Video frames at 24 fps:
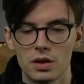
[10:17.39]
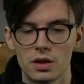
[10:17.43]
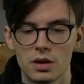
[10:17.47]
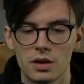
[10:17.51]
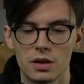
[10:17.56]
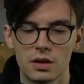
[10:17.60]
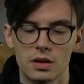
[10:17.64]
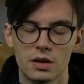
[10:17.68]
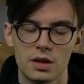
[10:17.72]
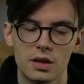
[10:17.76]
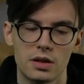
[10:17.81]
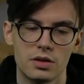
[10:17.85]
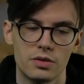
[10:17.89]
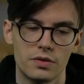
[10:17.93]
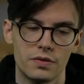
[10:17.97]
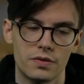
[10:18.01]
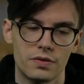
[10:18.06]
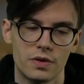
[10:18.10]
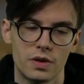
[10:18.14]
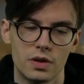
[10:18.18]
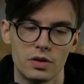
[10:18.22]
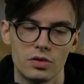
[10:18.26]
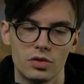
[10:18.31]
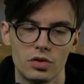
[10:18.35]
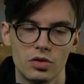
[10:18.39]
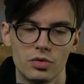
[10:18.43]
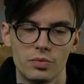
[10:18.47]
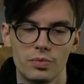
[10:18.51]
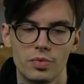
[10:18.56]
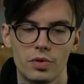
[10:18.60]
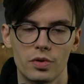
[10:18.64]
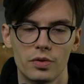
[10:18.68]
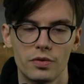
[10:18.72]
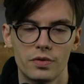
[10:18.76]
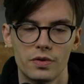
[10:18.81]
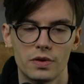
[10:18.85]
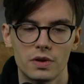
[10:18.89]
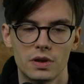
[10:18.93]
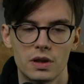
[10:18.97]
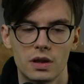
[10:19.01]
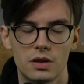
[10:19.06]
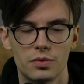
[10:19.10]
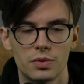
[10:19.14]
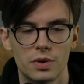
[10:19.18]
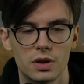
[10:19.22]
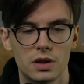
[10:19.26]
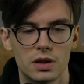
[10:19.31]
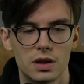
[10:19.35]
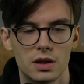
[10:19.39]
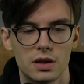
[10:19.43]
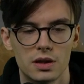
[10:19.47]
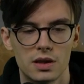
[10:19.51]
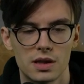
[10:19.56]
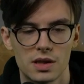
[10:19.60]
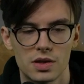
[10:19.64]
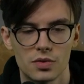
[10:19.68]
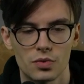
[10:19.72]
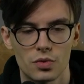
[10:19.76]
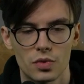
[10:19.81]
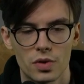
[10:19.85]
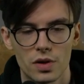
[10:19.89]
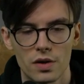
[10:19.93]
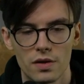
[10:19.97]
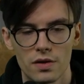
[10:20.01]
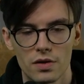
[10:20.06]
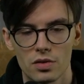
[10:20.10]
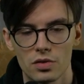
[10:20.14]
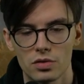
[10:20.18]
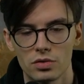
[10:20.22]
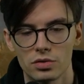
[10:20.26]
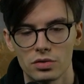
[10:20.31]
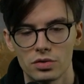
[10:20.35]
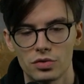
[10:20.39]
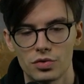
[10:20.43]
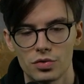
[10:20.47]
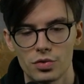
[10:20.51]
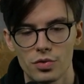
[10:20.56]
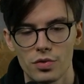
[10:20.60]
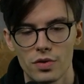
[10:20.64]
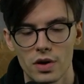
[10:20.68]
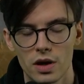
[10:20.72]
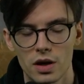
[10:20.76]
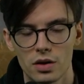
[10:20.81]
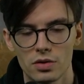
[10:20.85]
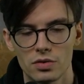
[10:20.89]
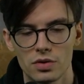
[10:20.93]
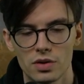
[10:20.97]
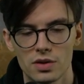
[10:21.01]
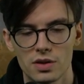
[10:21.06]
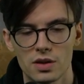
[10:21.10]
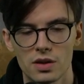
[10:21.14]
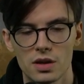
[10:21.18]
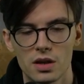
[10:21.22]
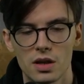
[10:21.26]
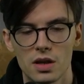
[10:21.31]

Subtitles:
the kind of non-profit that we did this with, called Truth Hounds,